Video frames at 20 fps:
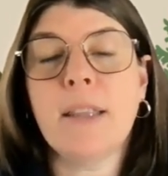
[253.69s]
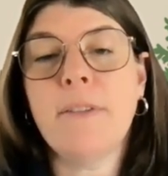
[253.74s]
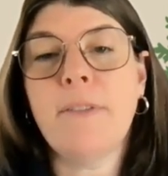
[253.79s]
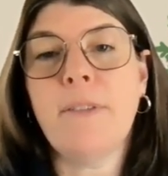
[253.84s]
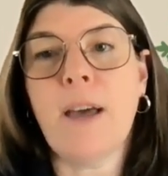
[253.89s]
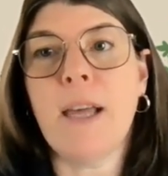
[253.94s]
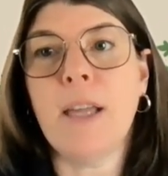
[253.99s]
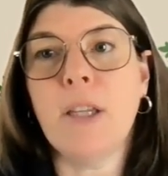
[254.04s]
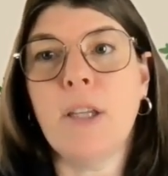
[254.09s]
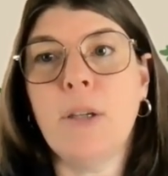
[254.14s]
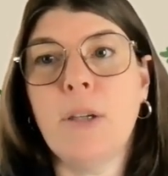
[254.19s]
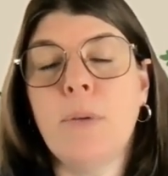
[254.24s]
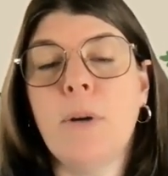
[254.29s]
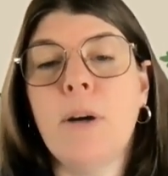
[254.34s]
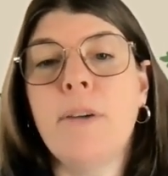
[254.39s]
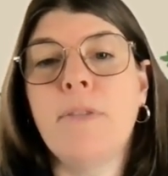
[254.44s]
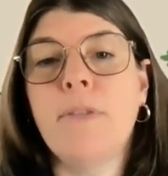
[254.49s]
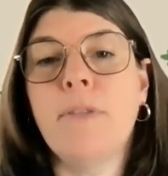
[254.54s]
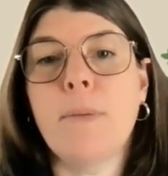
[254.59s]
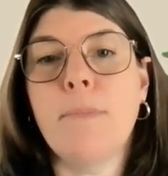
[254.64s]
the value
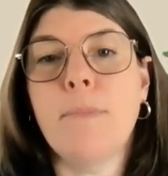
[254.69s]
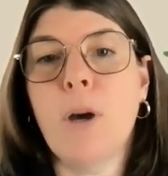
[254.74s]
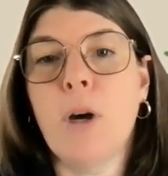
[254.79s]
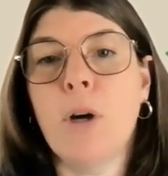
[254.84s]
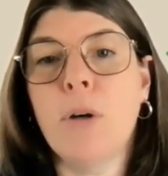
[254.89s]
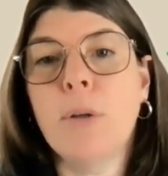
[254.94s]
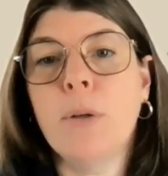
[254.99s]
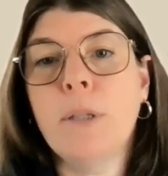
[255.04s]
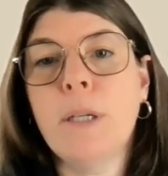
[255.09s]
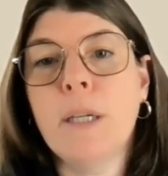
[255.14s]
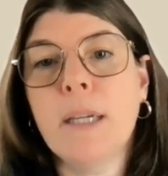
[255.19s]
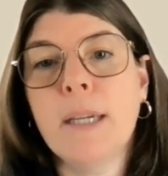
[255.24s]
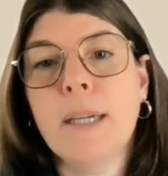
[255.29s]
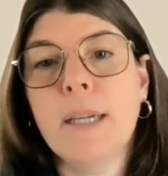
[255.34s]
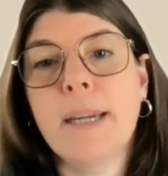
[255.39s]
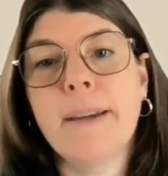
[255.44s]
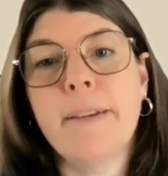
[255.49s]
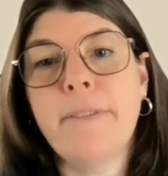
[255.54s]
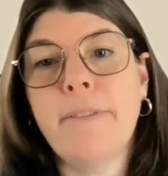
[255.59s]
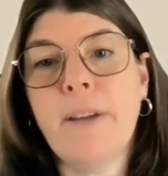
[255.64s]
of the mode
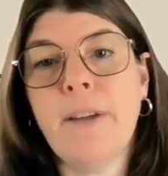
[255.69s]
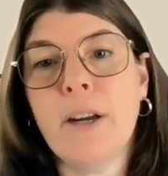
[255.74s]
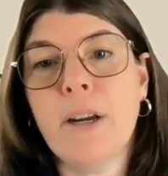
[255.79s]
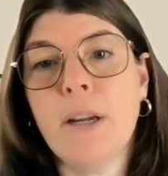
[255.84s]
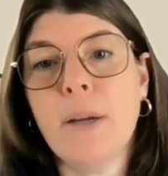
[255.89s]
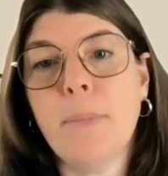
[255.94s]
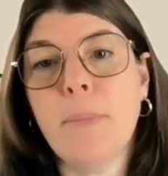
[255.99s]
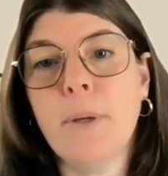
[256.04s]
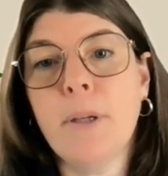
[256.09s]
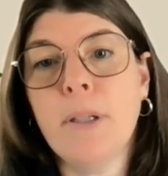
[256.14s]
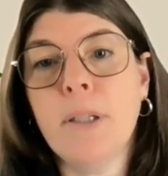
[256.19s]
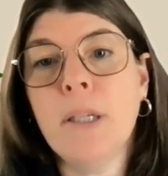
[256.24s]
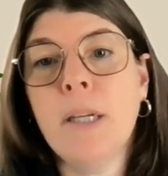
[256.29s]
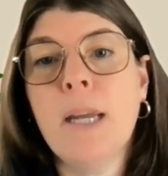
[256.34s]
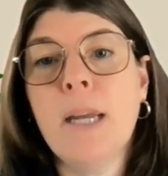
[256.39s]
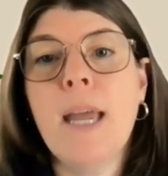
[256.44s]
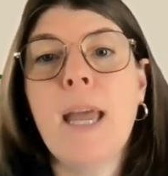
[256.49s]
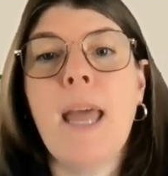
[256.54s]
variable